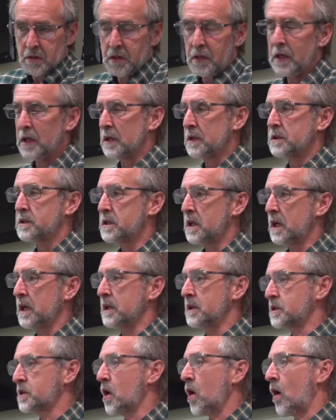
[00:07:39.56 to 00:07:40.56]
is,
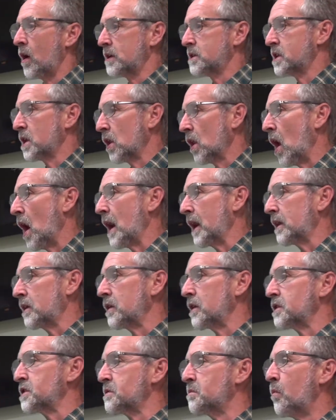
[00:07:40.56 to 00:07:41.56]
is God's
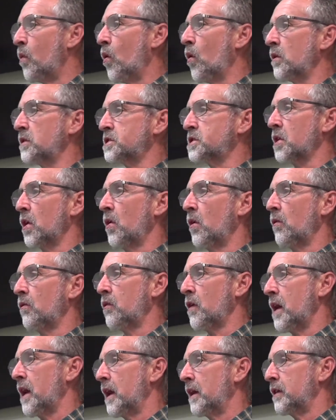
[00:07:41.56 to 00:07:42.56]
likeness more so
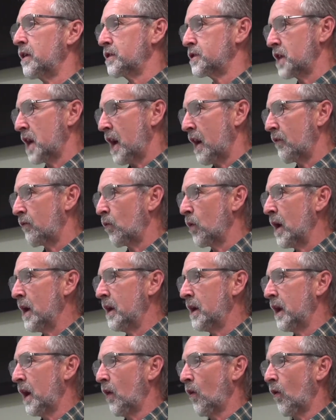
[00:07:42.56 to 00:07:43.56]
than does he have
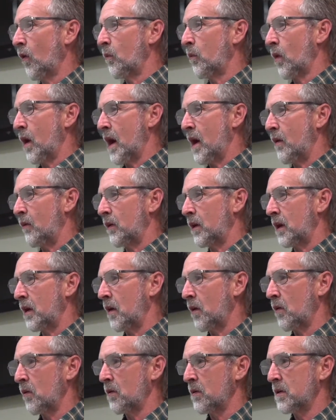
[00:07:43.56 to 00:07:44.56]
red hair or brown hair?
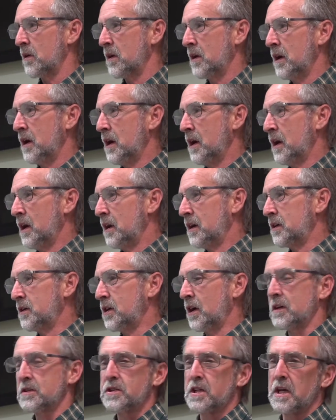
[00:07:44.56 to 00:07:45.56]

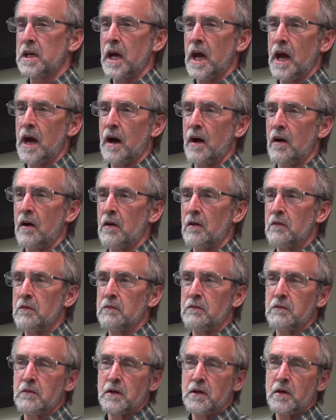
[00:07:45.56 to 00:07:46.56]
Does he have
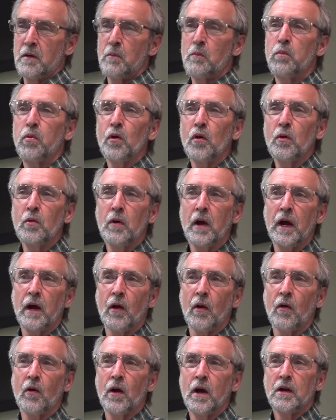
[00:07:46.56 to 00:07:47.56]
blue
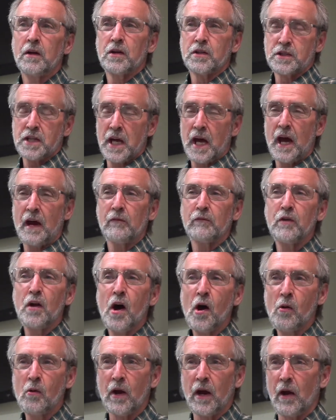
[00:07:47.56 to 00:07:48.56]
hair? Does he have
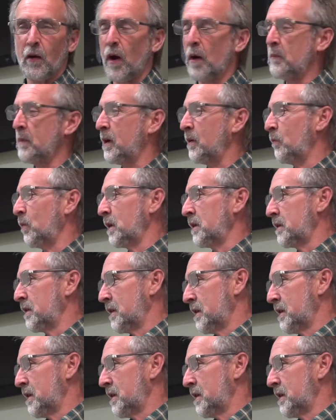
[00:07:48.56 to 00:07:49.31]
no hair? I mean, what,